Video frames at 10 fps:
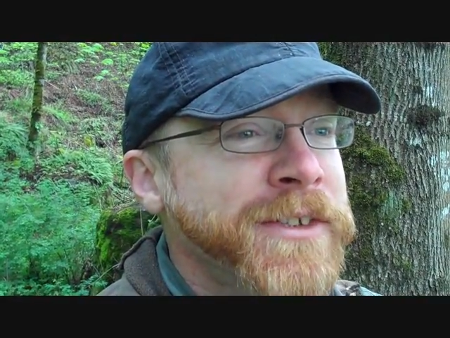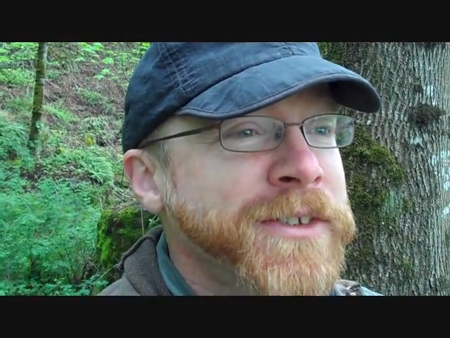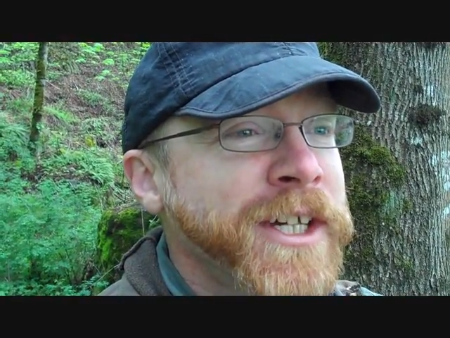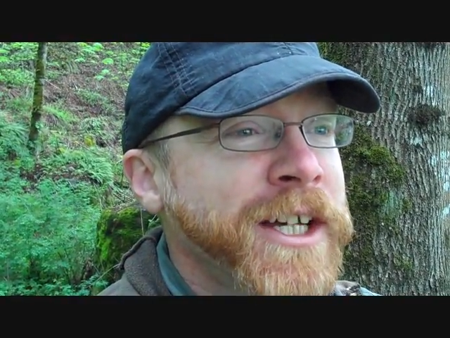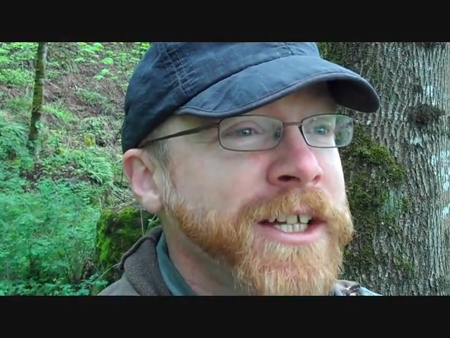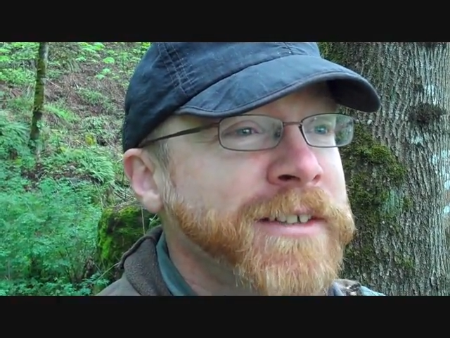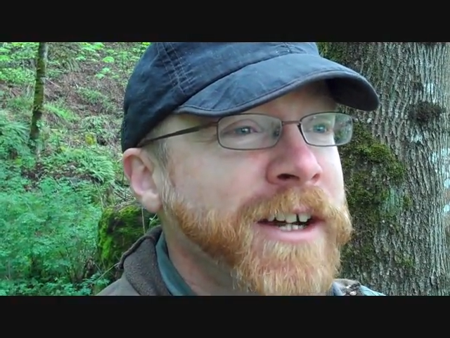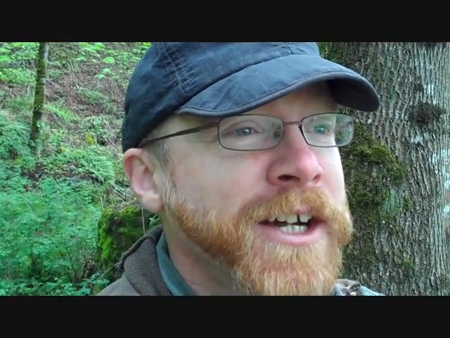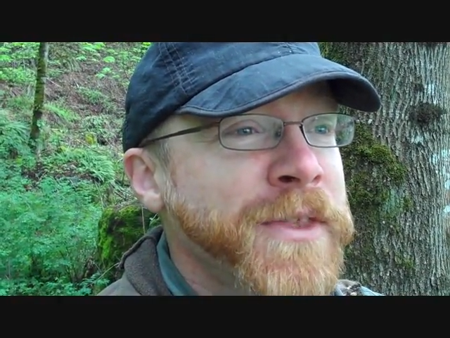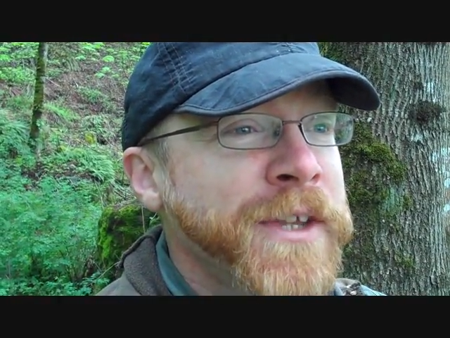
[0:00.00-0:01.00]
It's it's
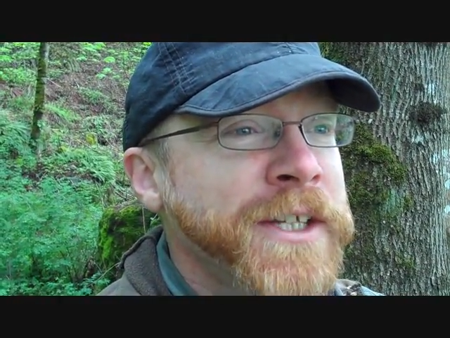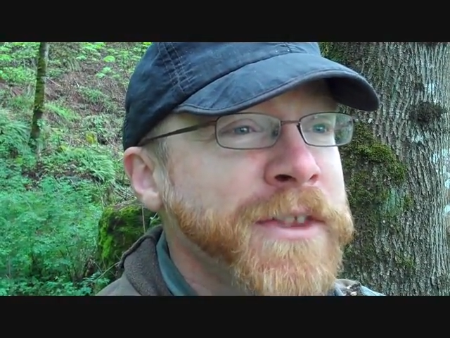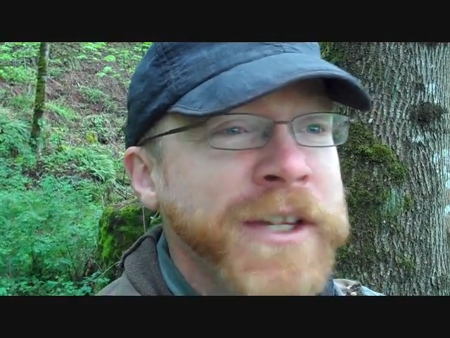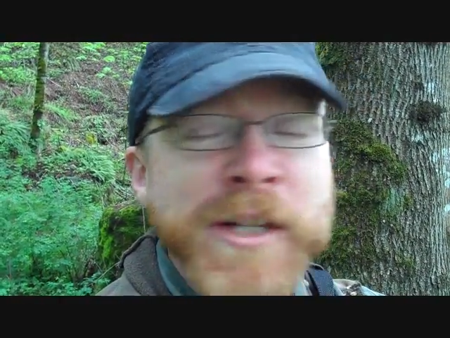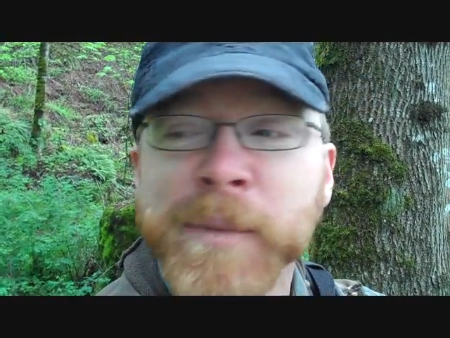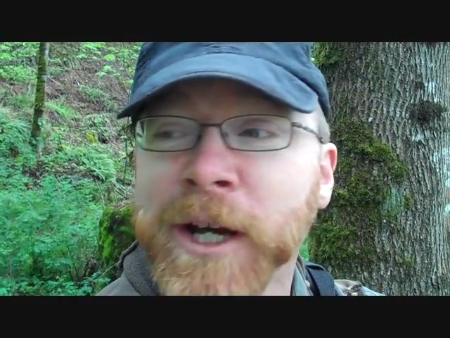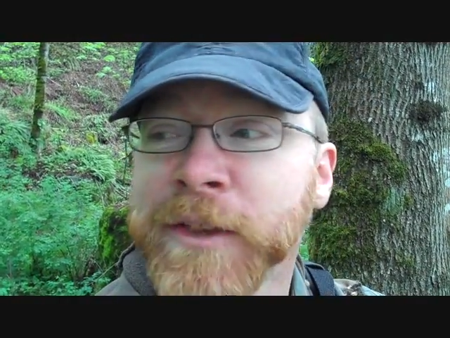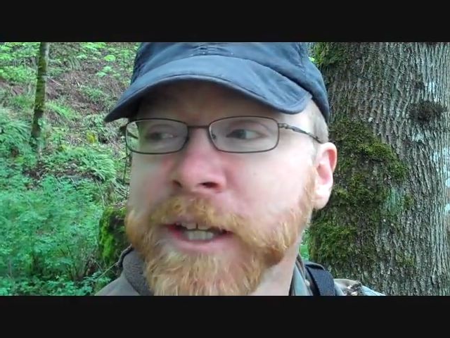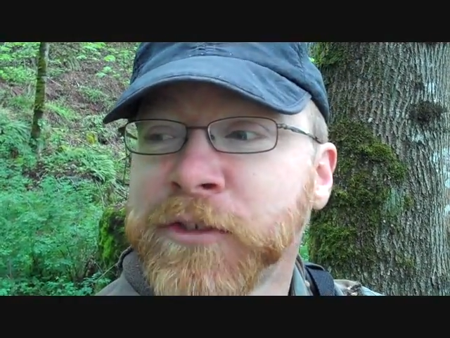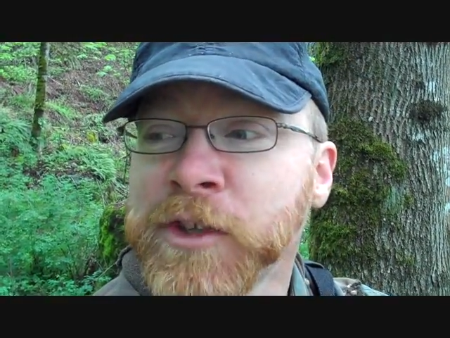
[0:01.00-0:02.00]
a hard thing to think
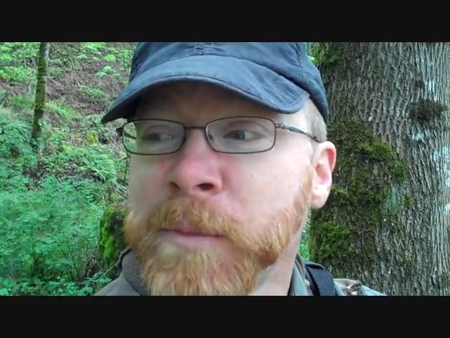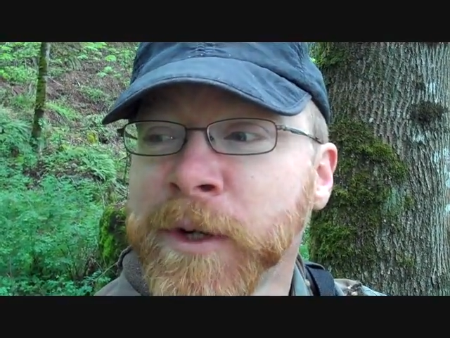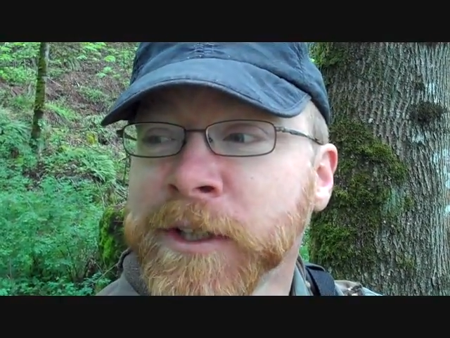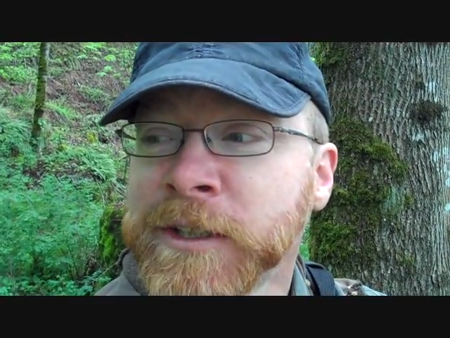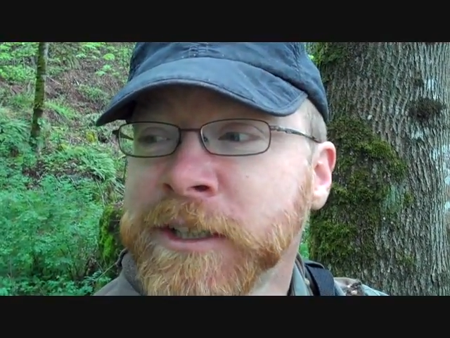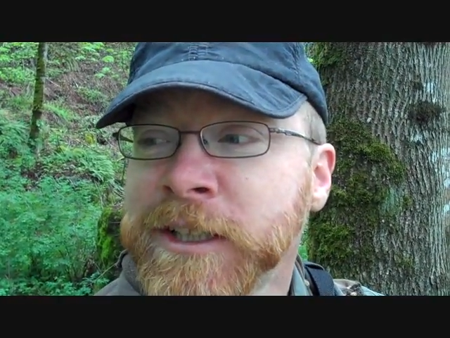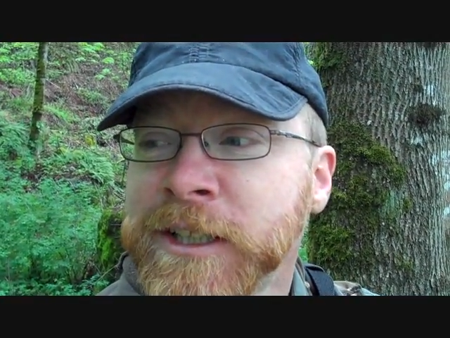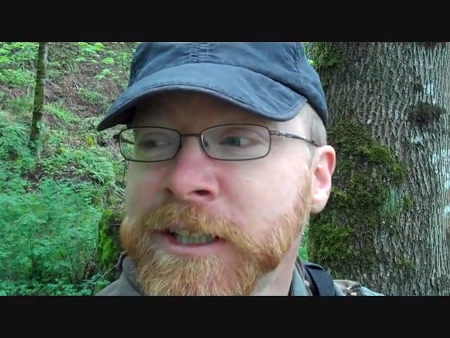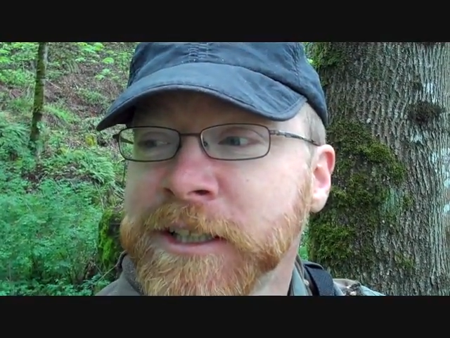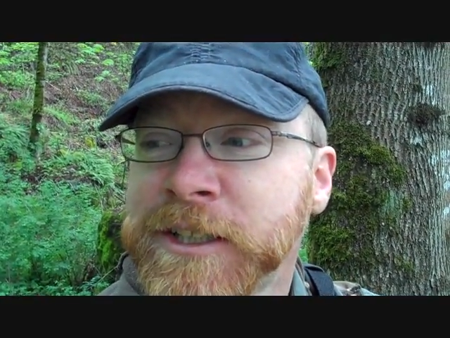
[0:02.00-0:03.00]
about that someone
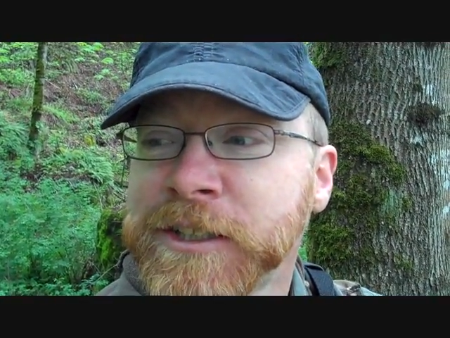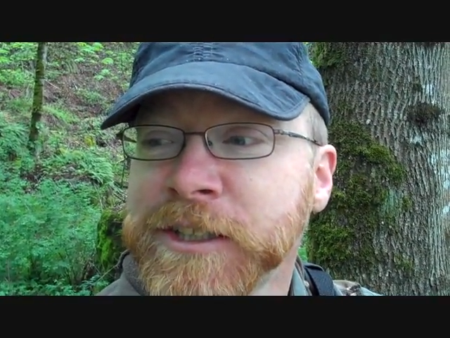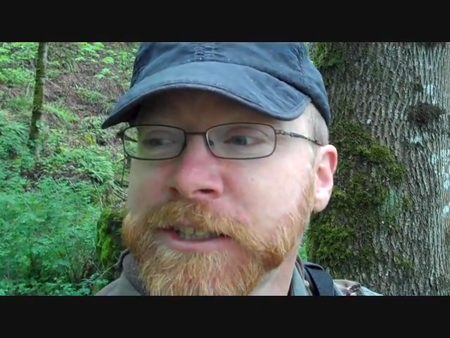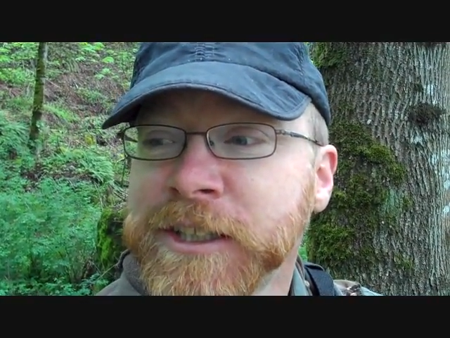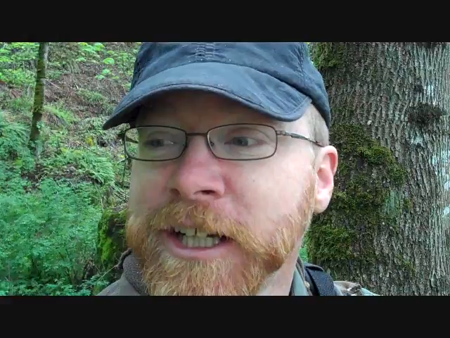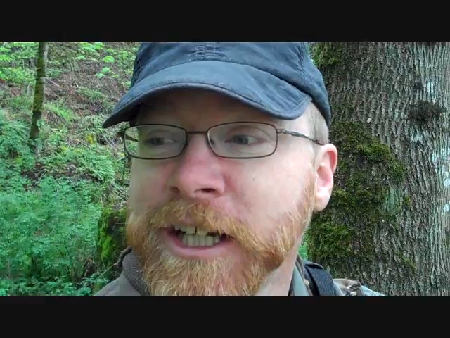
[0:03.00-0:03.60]
could